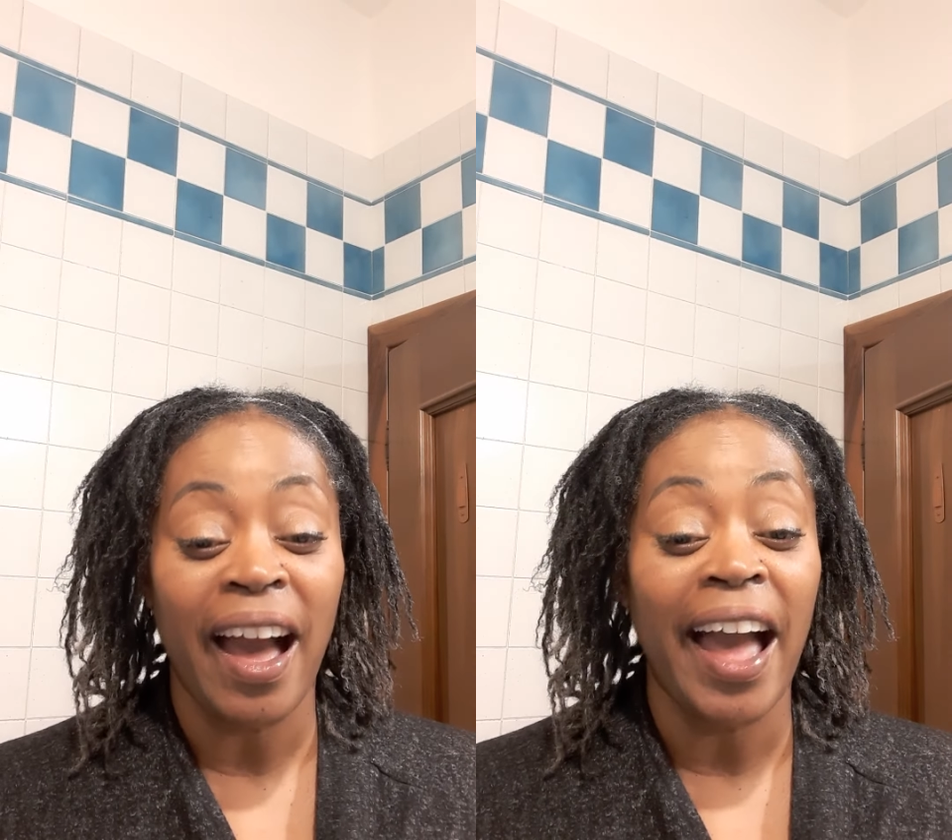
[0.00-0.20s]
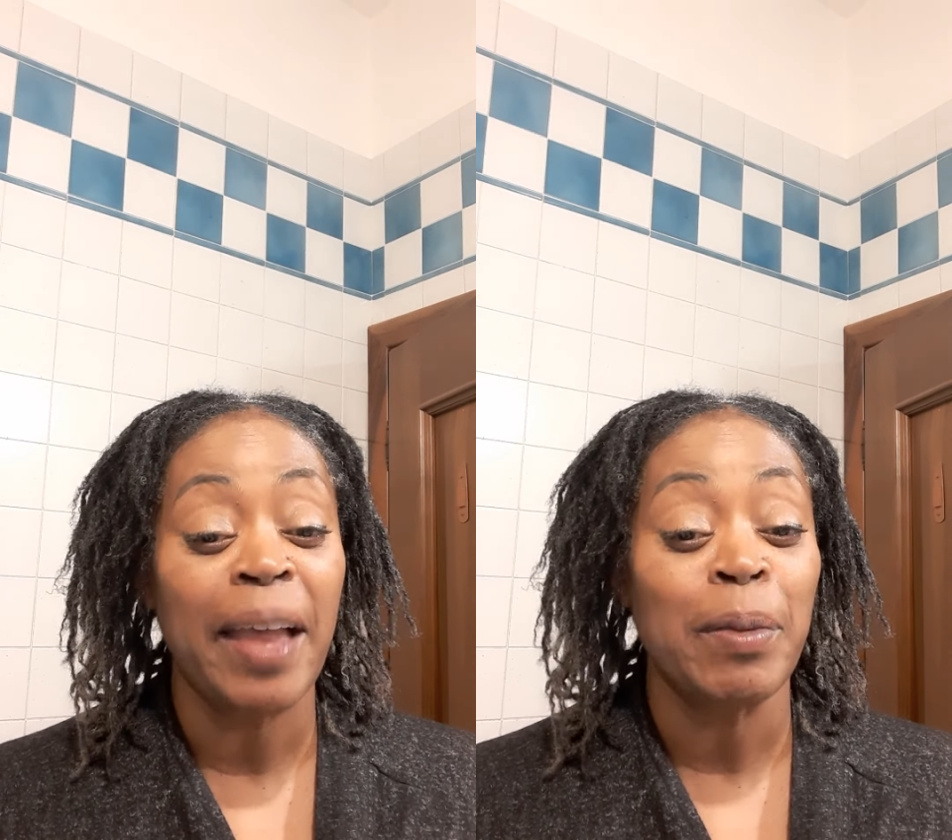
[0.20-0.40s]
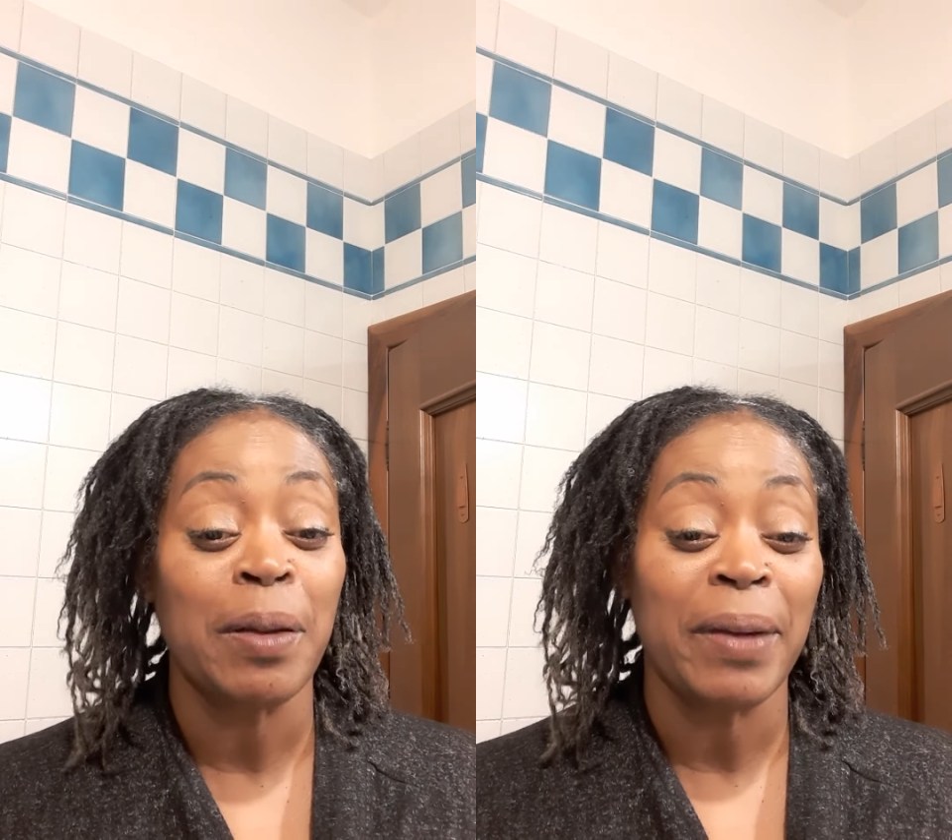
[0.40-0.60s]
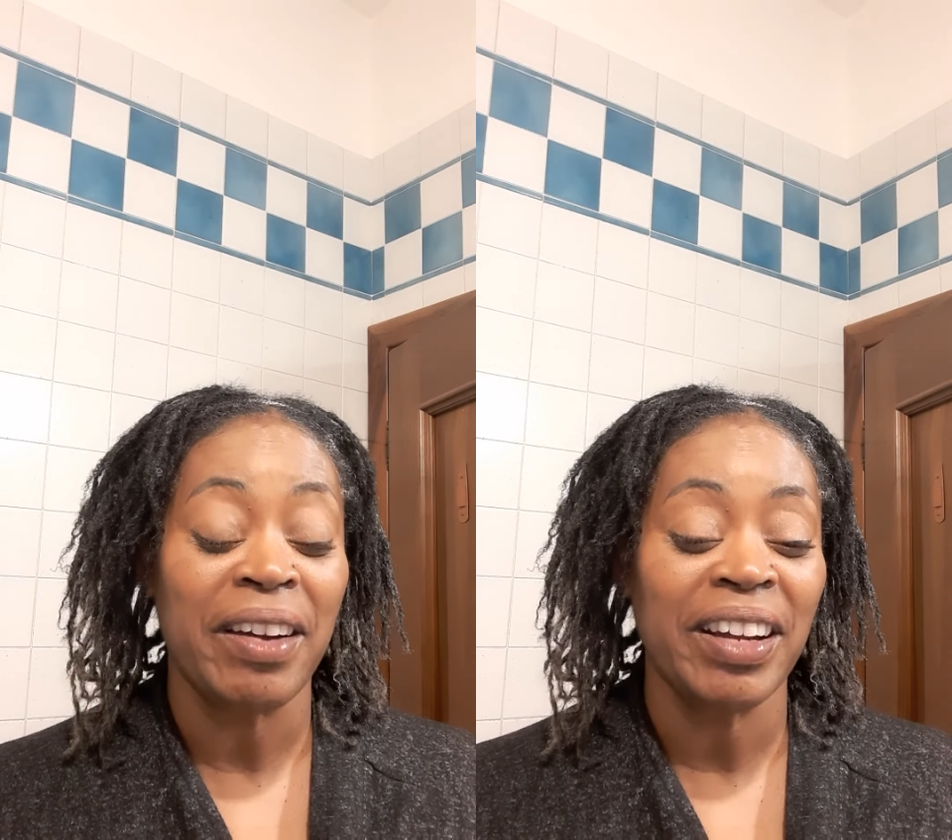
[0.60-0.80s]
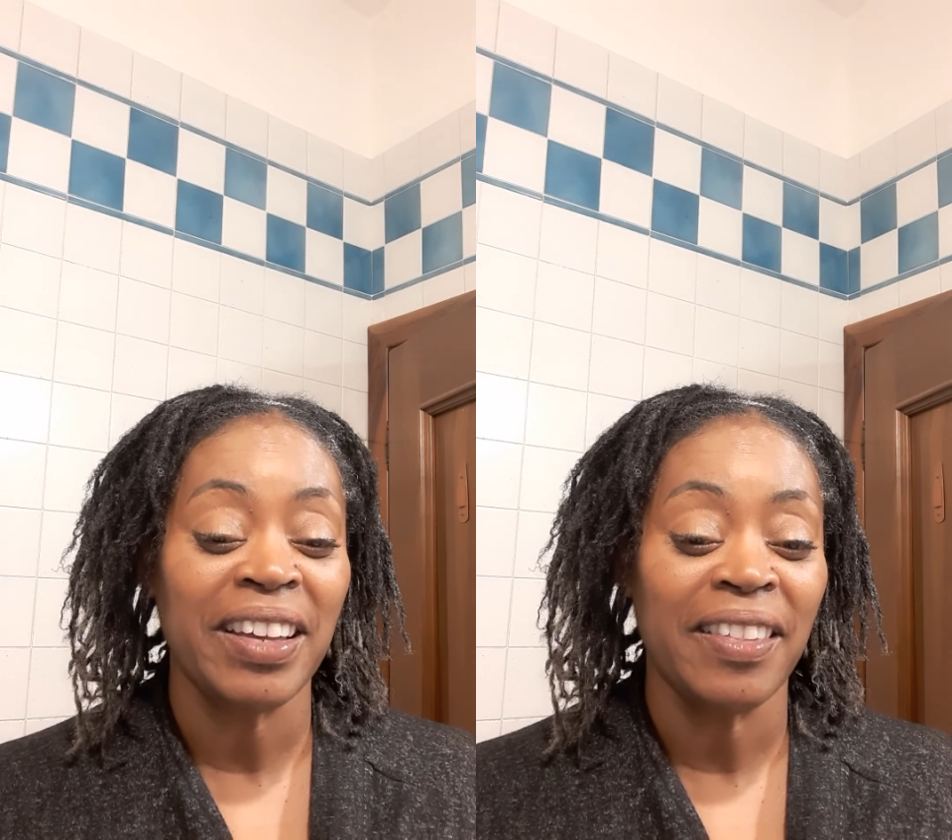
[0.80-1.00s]
I am an
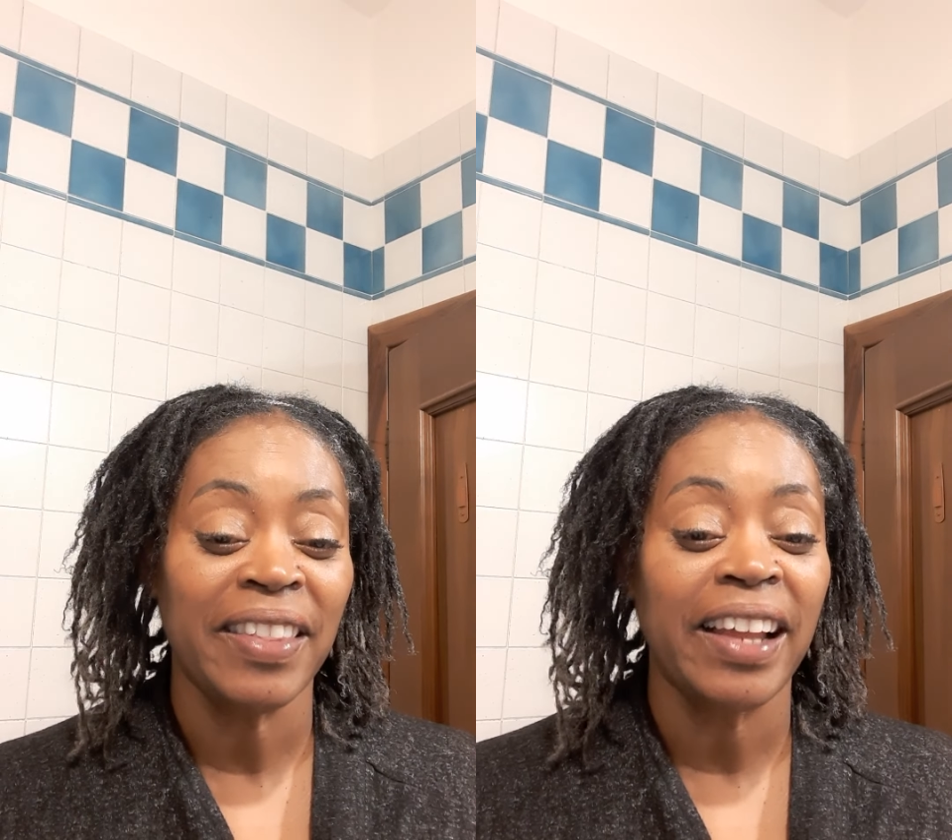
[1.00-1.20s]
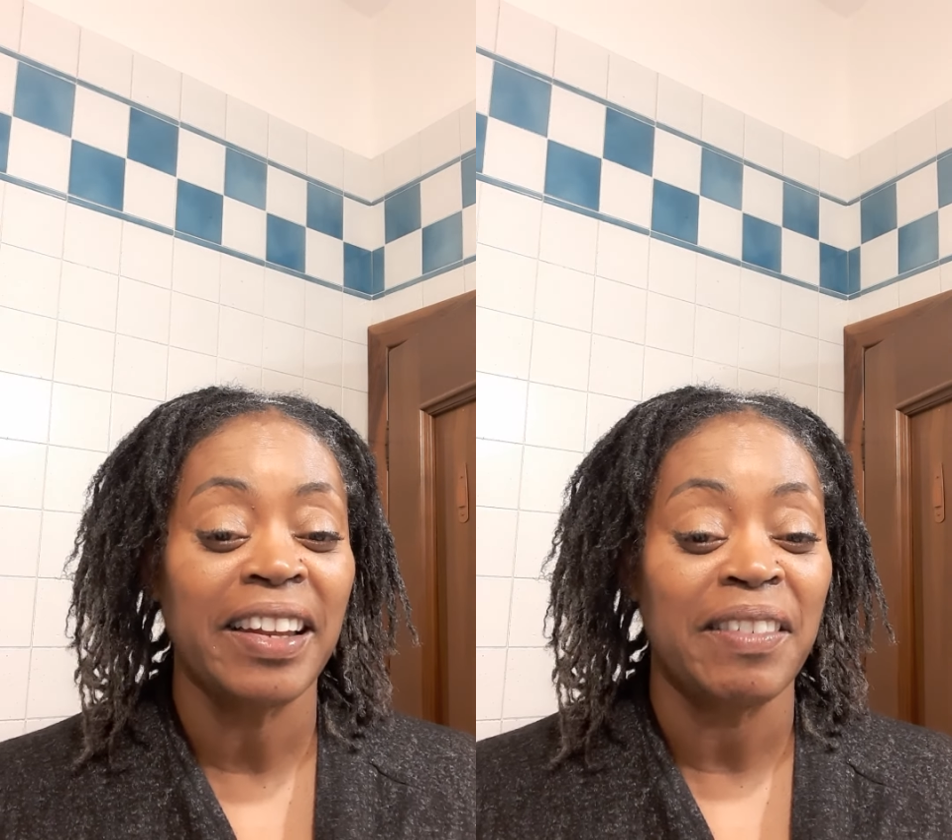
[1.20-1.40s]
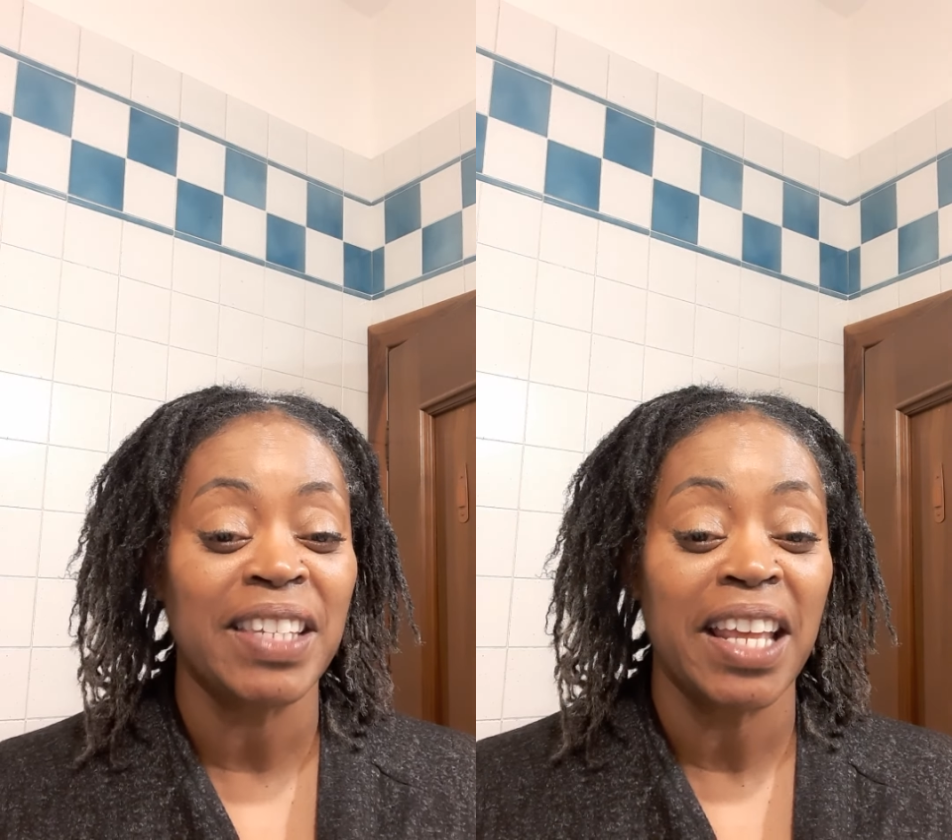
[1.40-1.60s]
American that lives